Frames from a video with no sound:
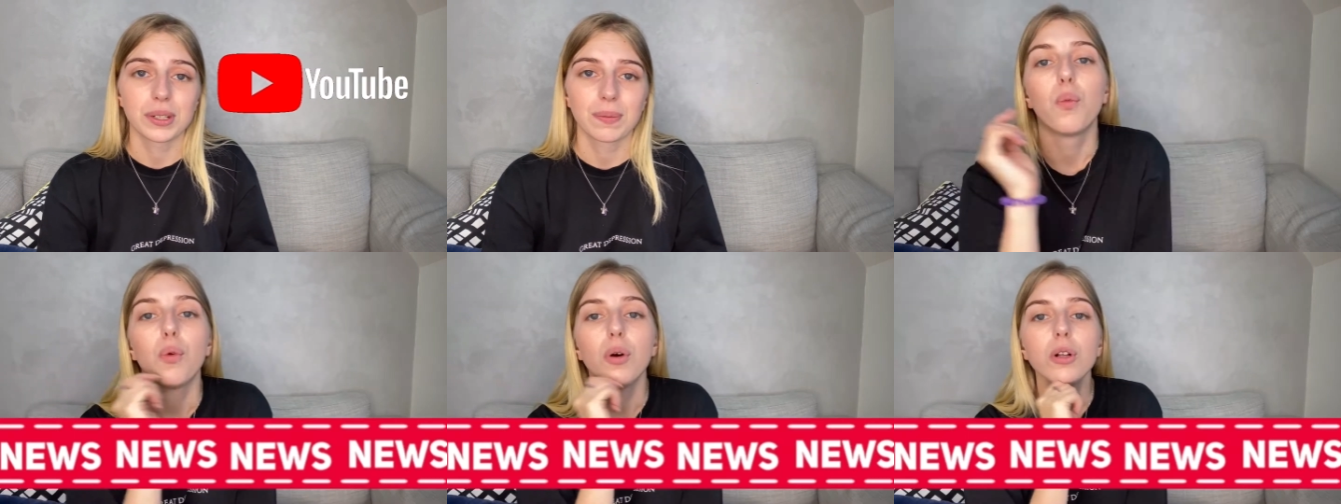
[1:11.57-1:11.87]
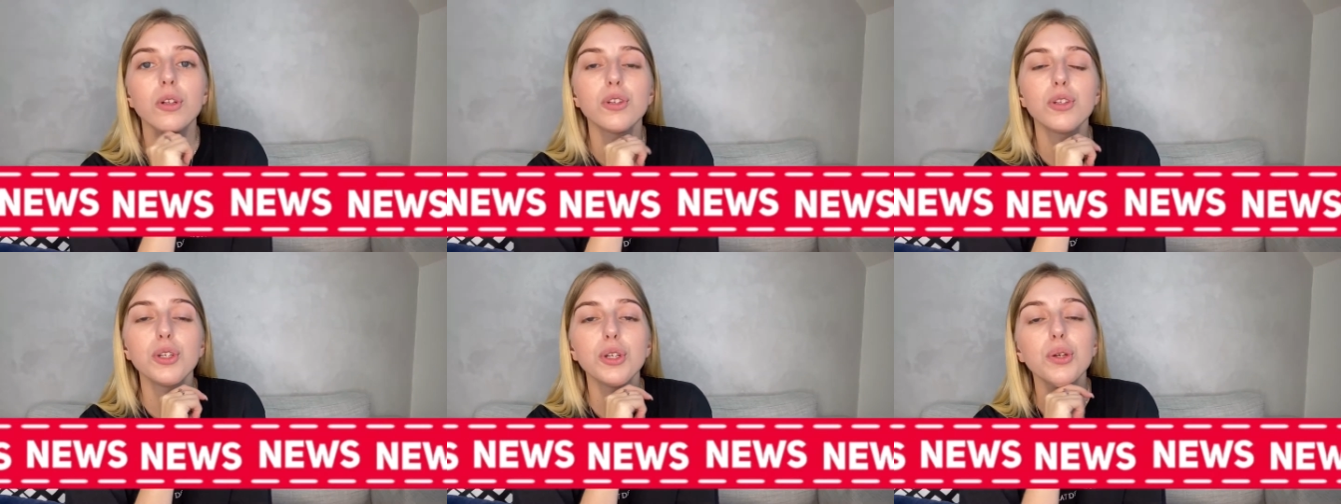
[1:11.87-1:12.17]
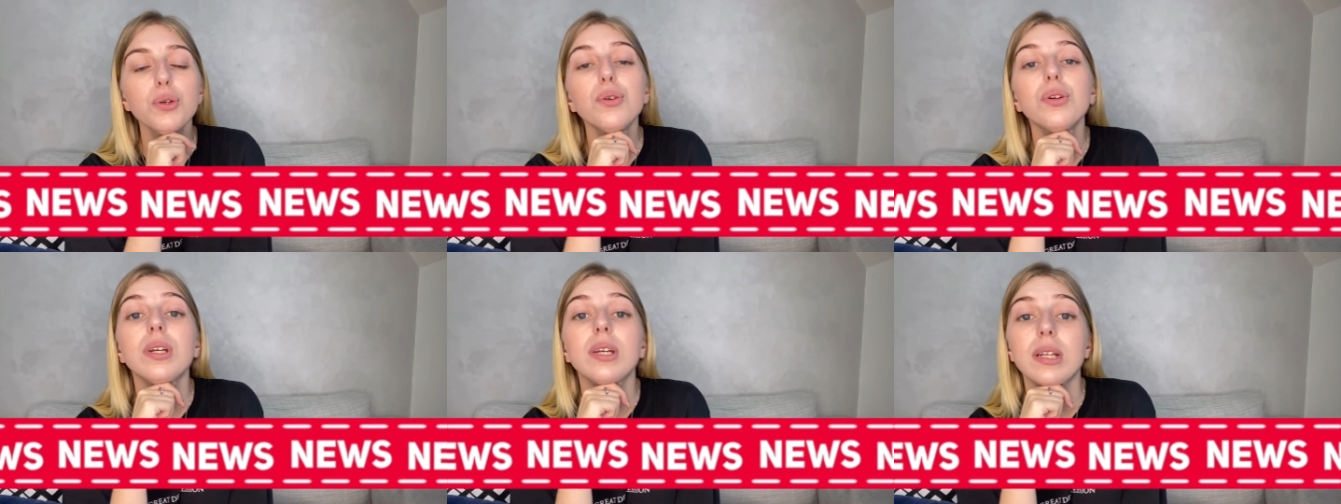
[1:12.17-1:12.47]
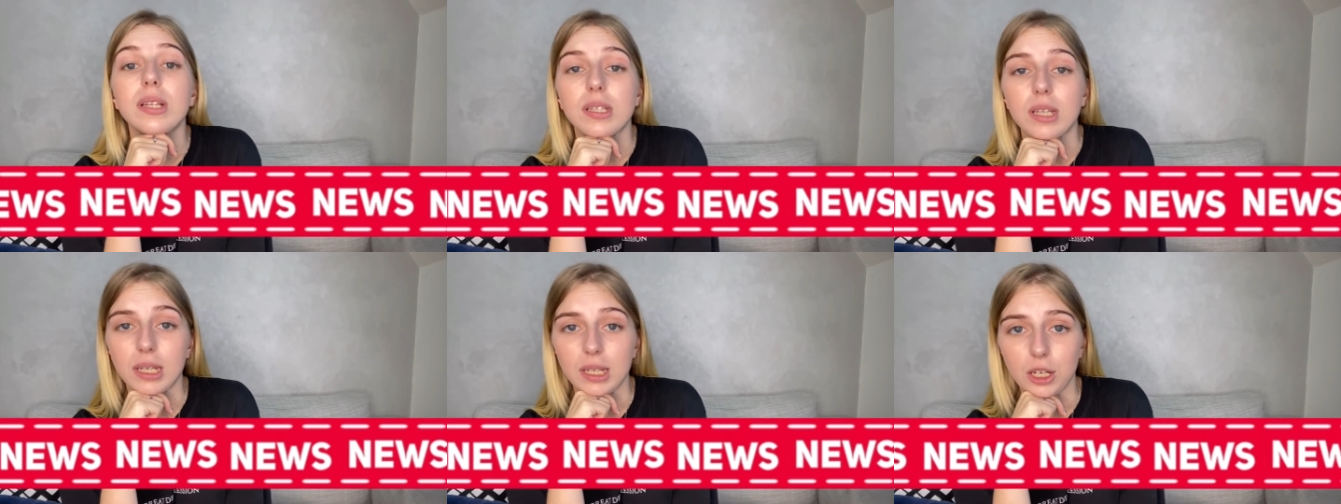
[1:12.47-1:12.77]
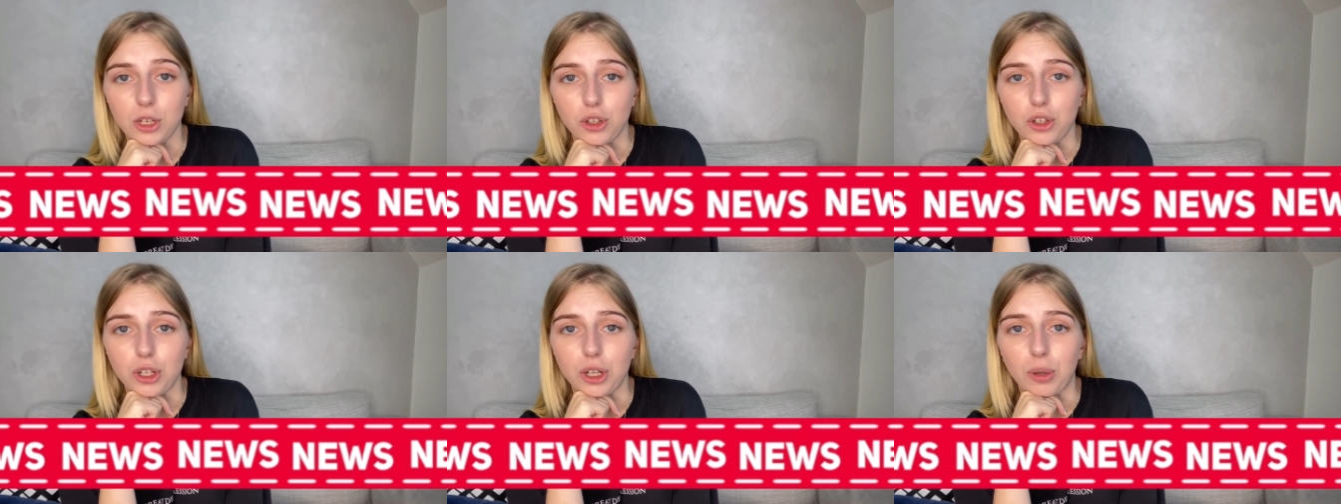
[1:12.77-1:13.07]
What's new in the
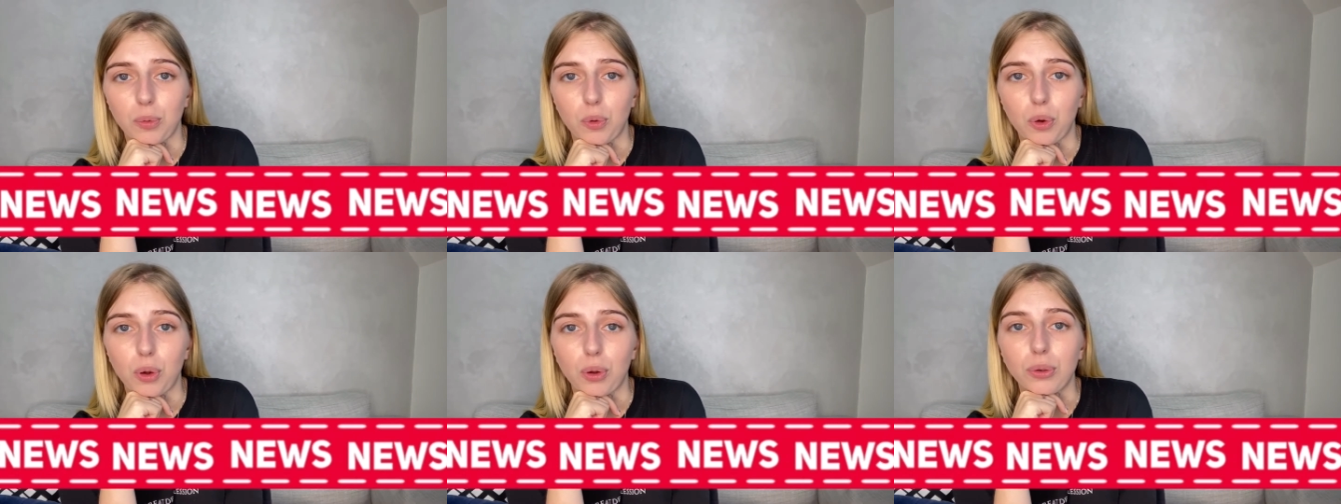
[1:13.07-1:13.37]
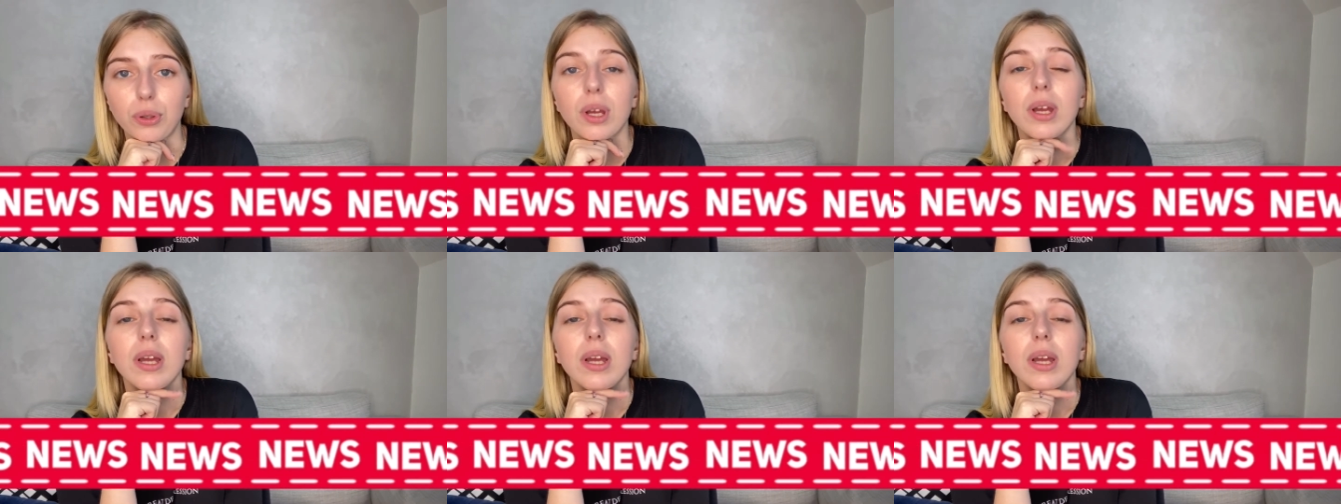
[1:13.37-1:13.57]
digital world?